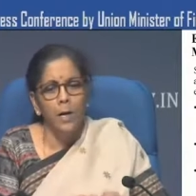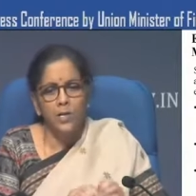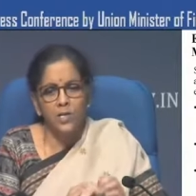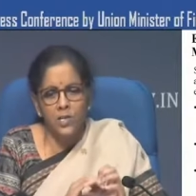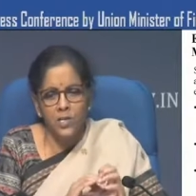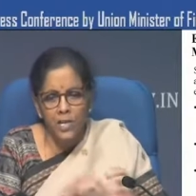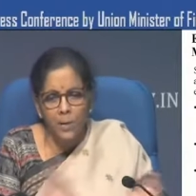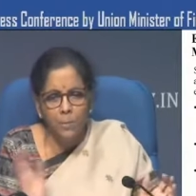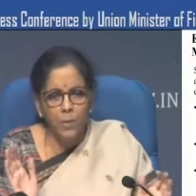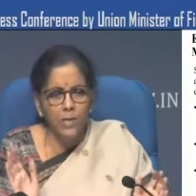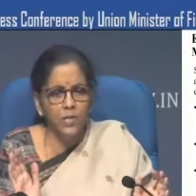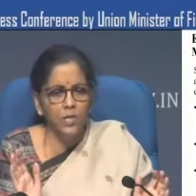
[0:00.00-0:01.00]
a
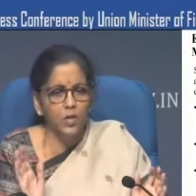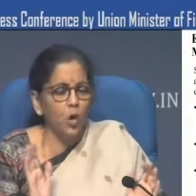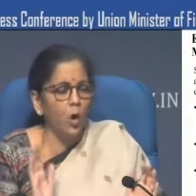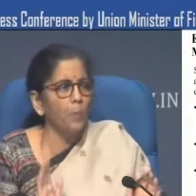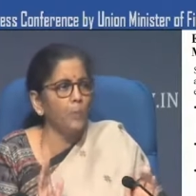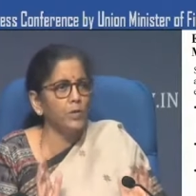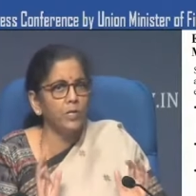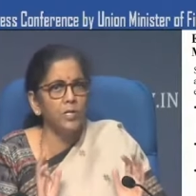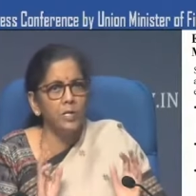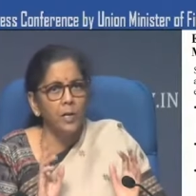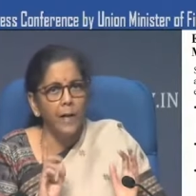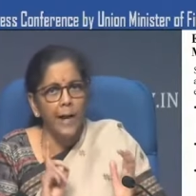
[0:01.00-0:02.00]
seamless
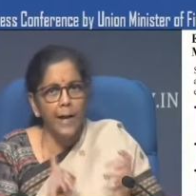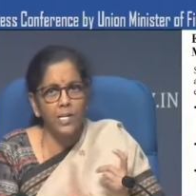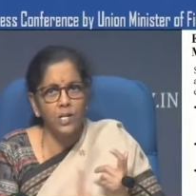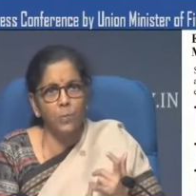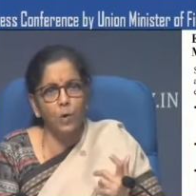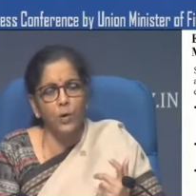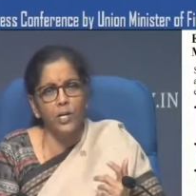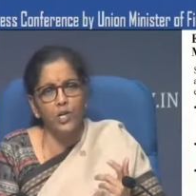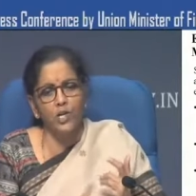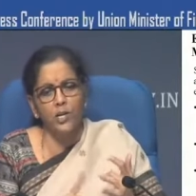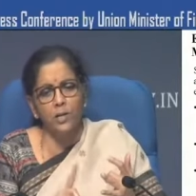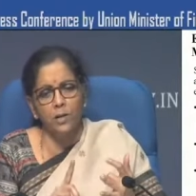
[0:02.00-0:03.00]
composite
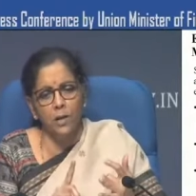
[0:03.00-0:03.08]
exploration